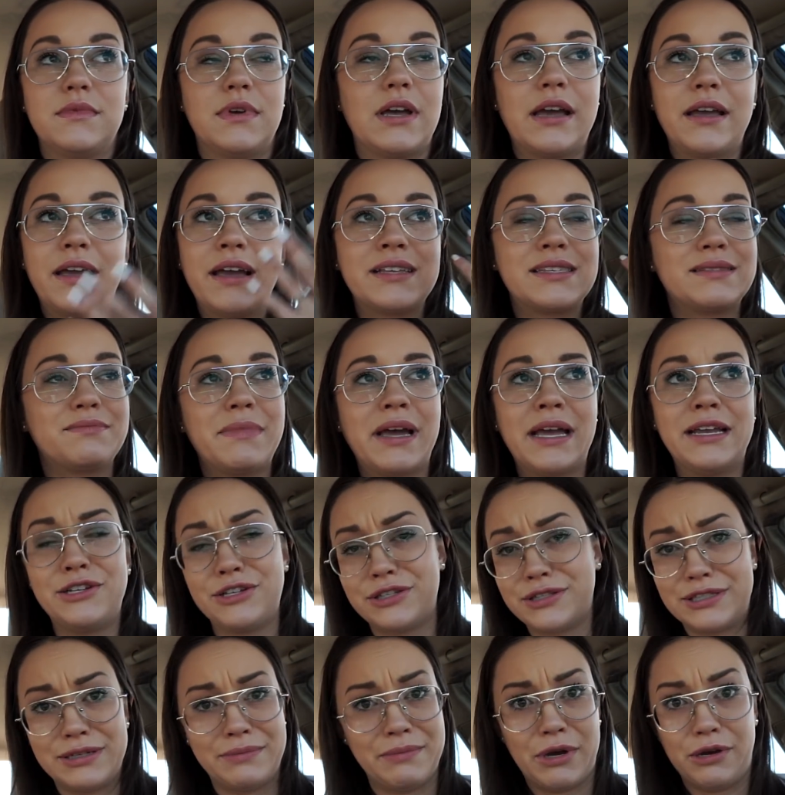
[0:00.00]
I guess, my
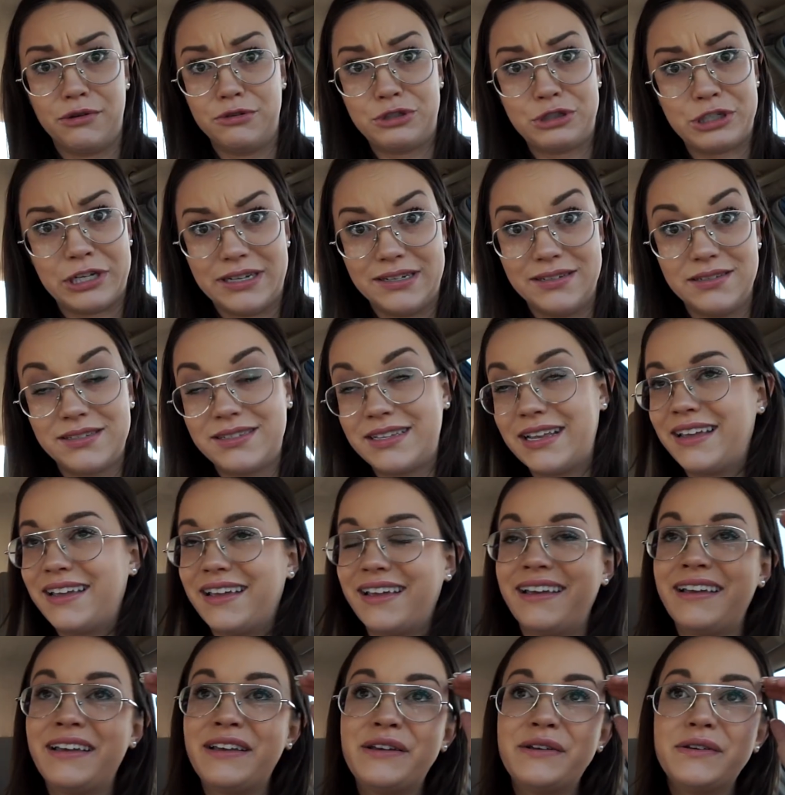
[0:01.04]
just emotions.
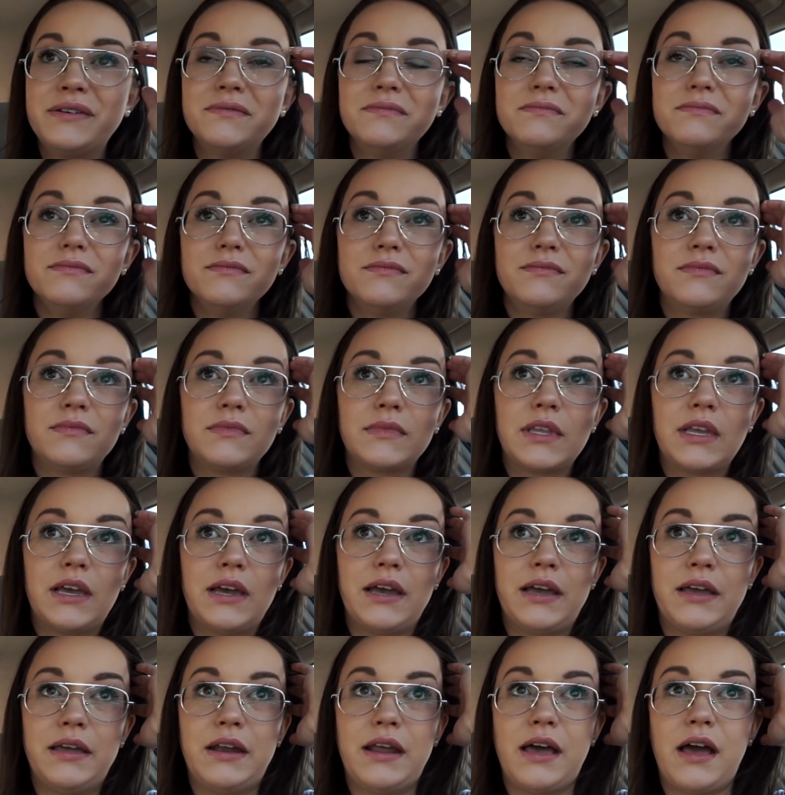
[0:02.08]

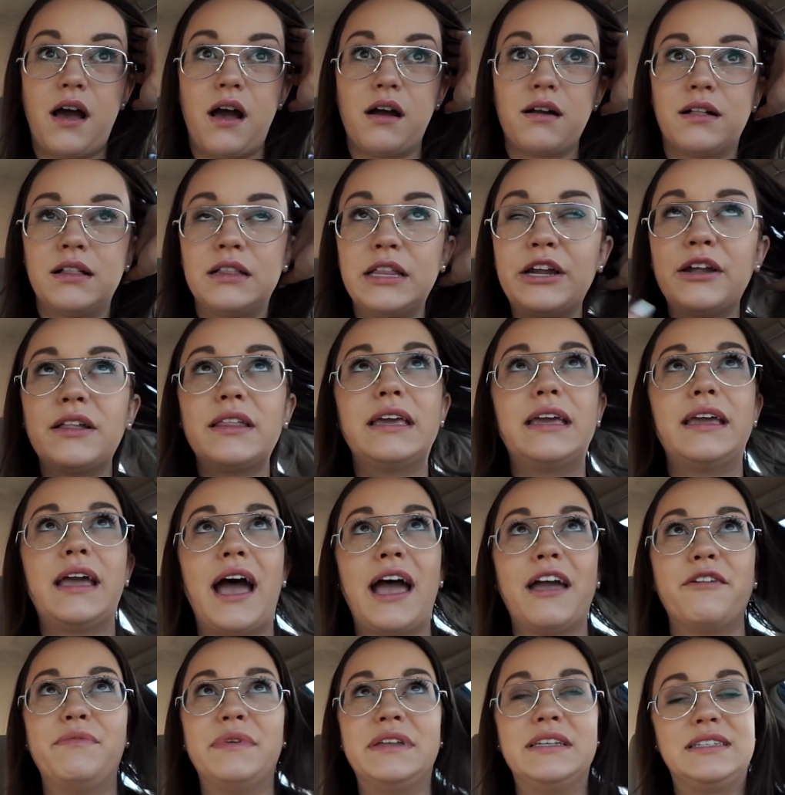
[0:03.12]
And clearly
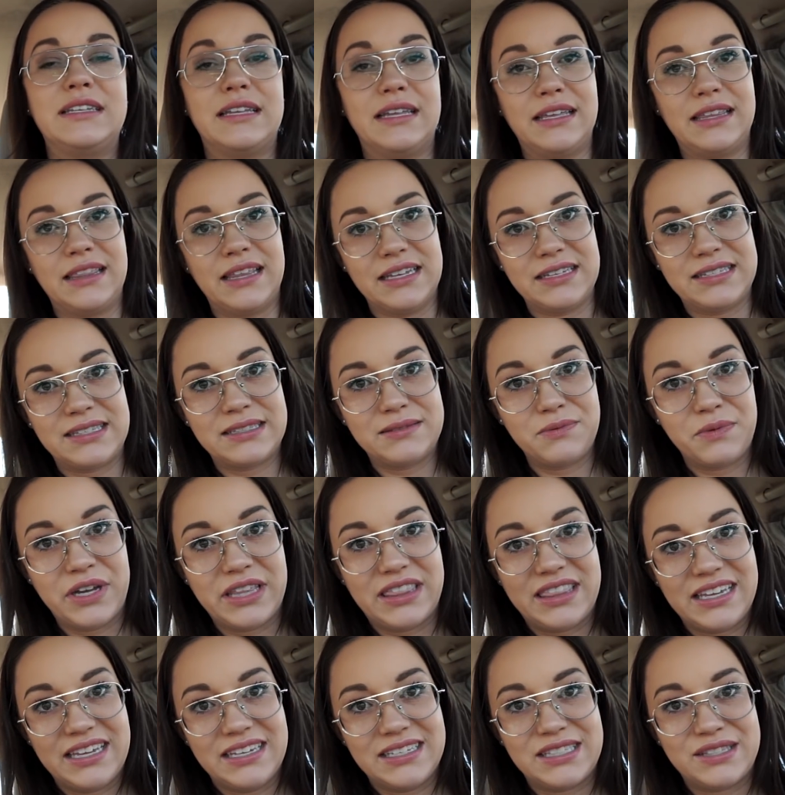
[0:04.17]
I've been dealing
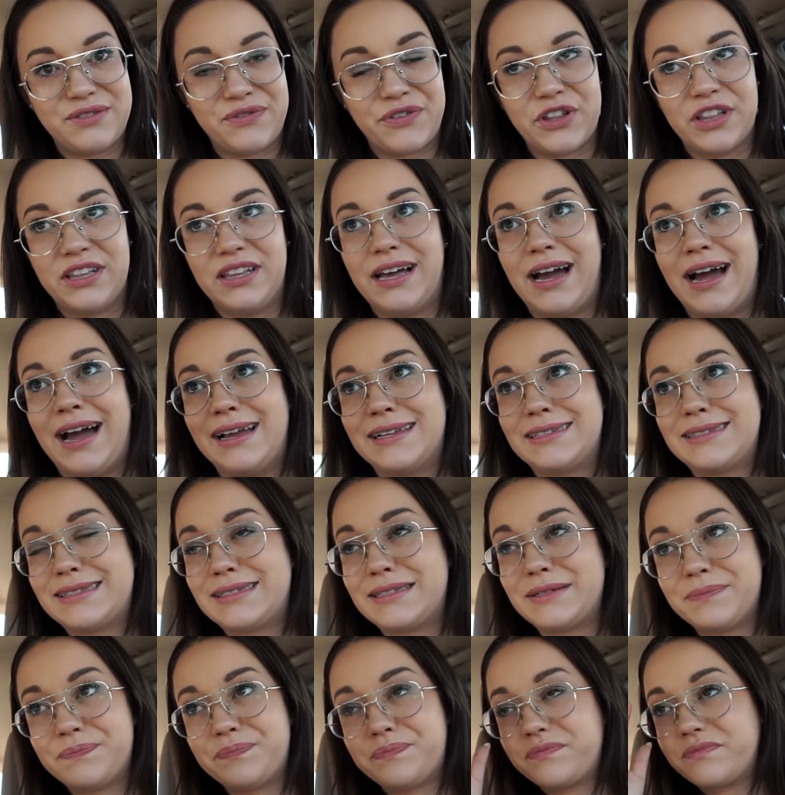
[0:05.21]
with this for the
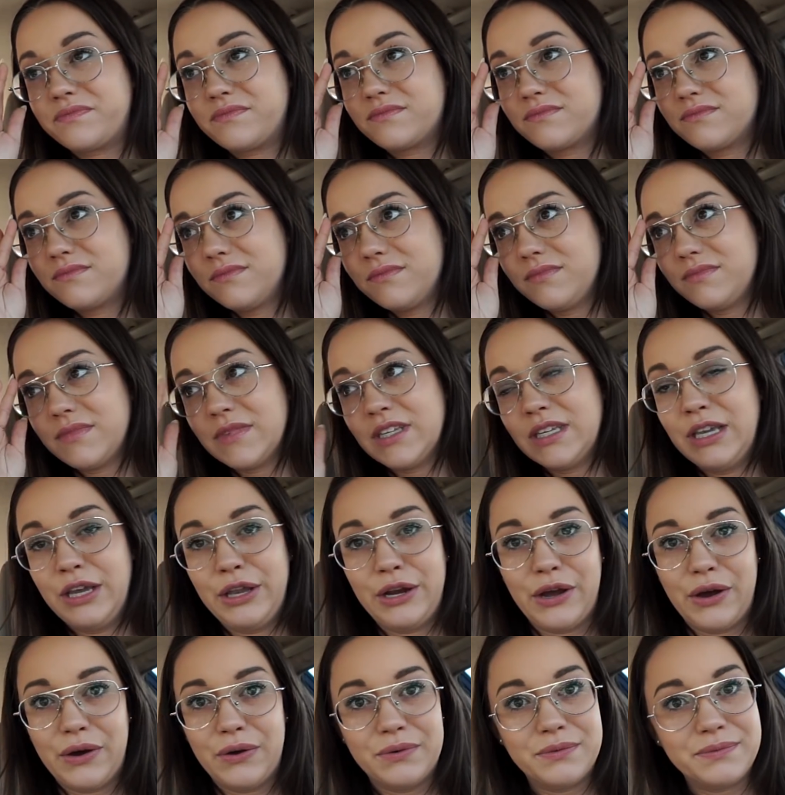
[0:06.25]
last, you
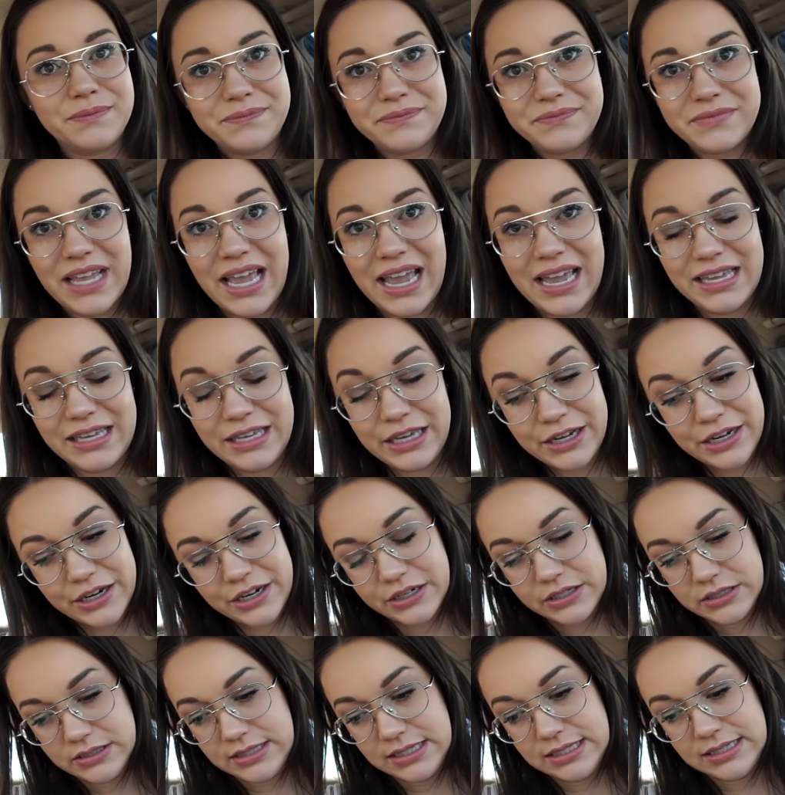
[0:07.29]
know, 8
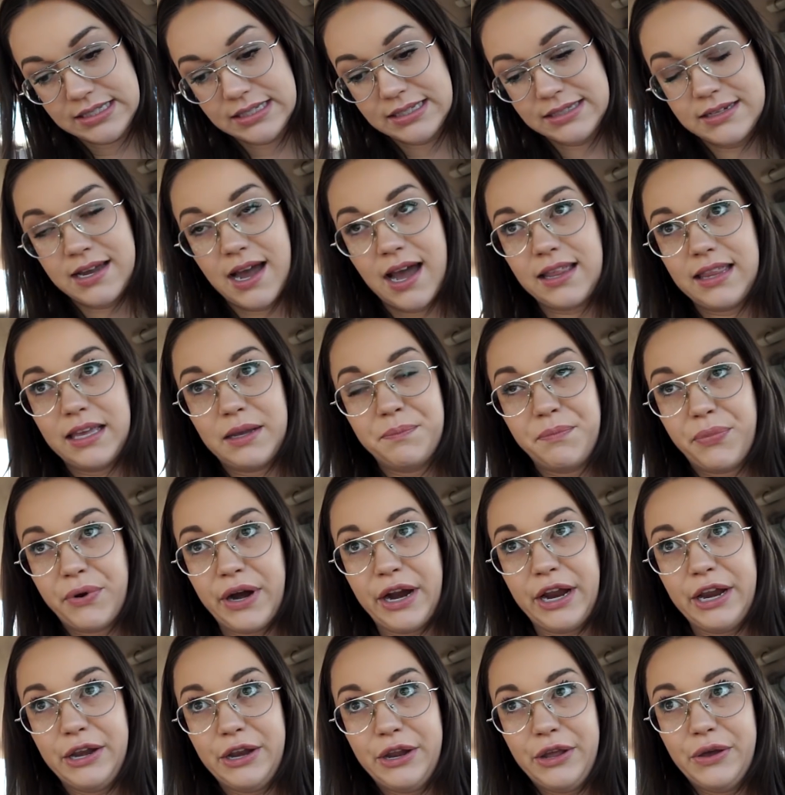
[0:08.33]
years. This is not like
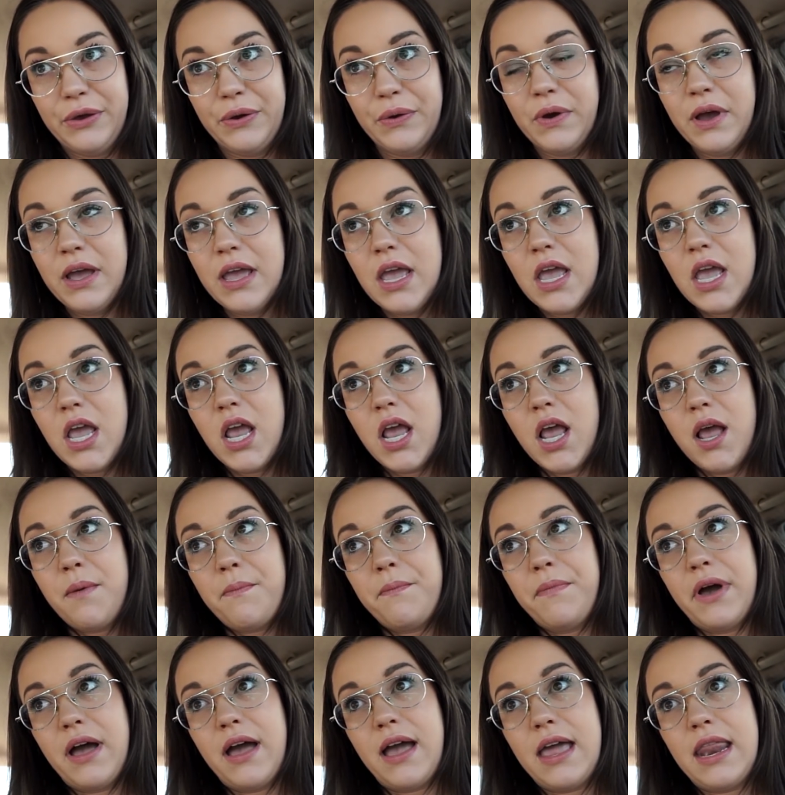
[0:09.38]
brand new,
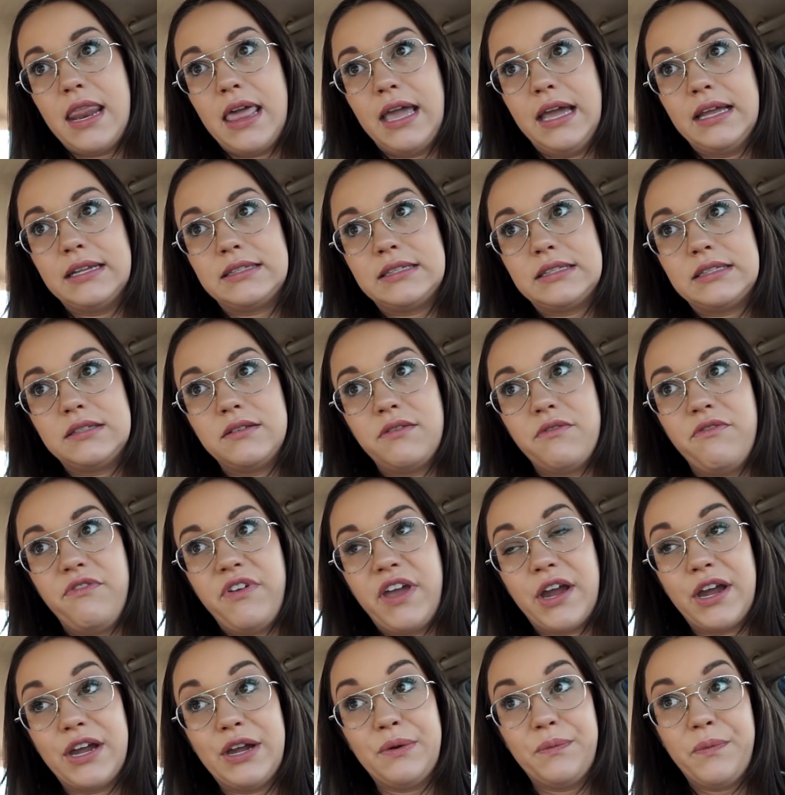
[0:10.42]
but it's
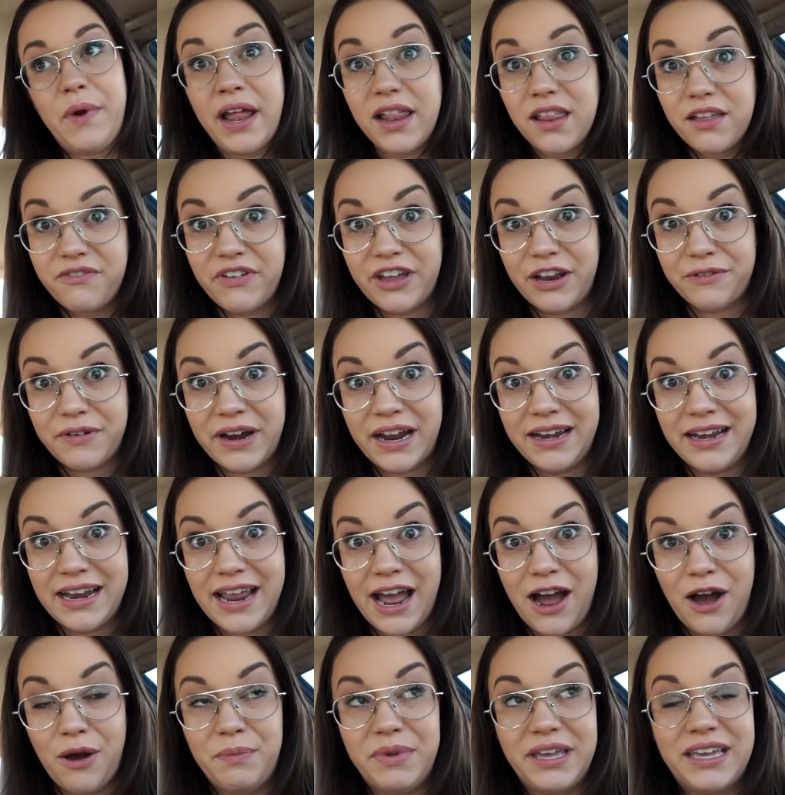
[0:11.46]
very relevant right
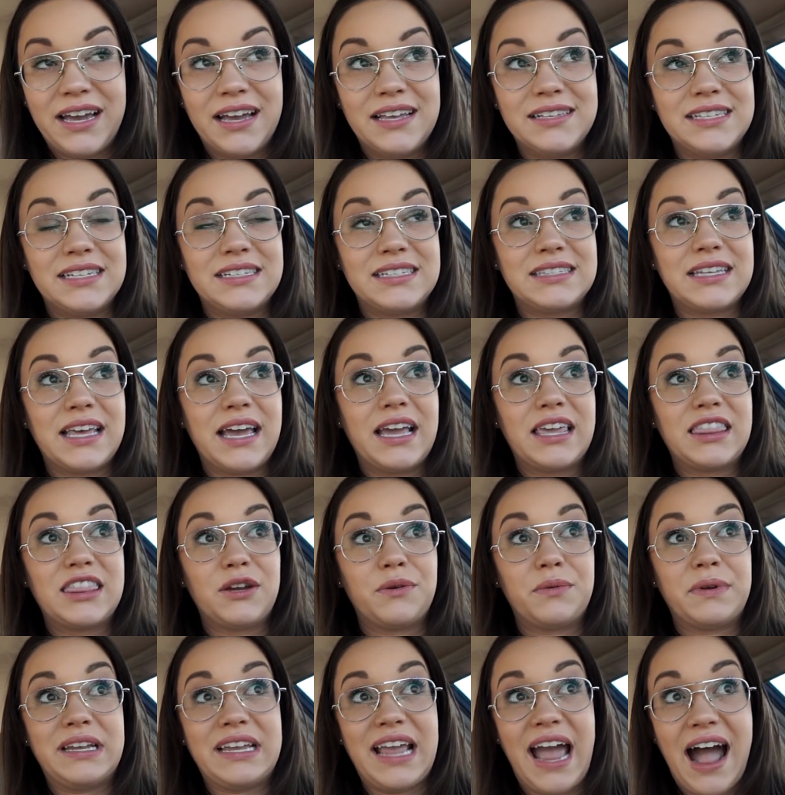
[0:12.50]
now because it's like
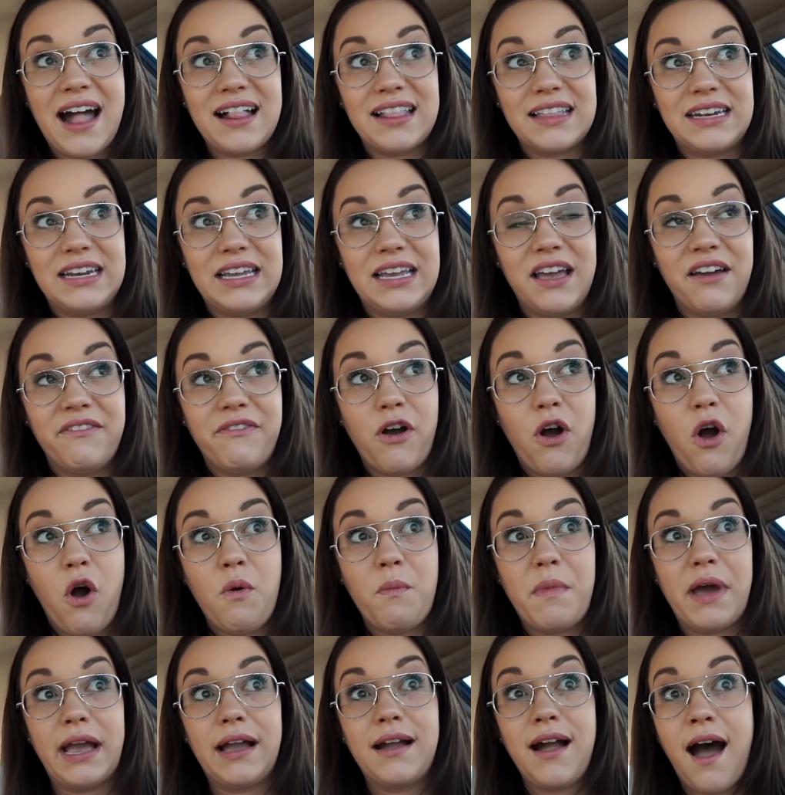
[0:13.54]
the reality of, oh
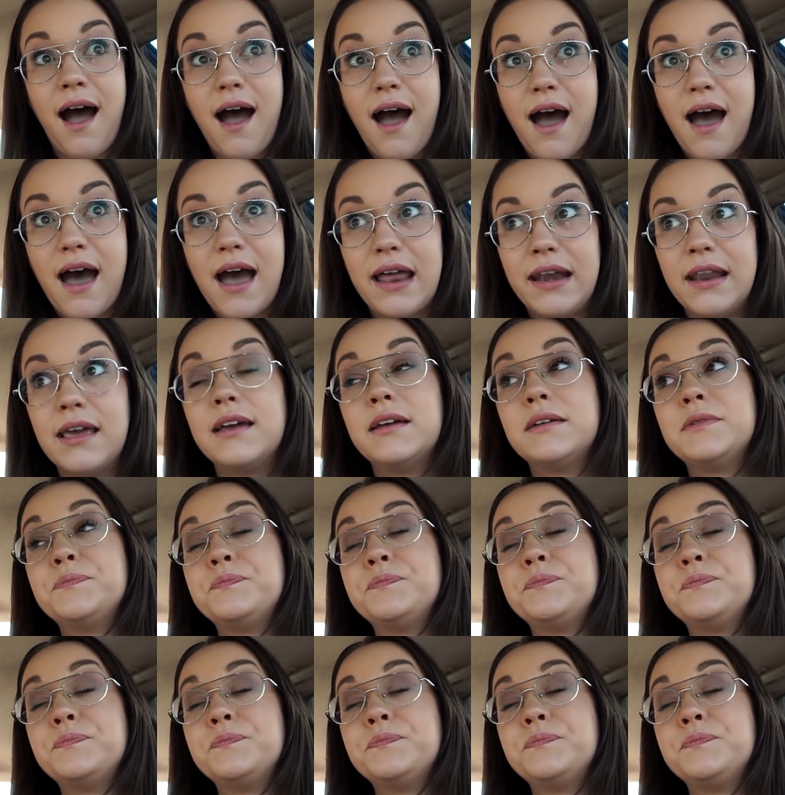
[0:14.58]
my God,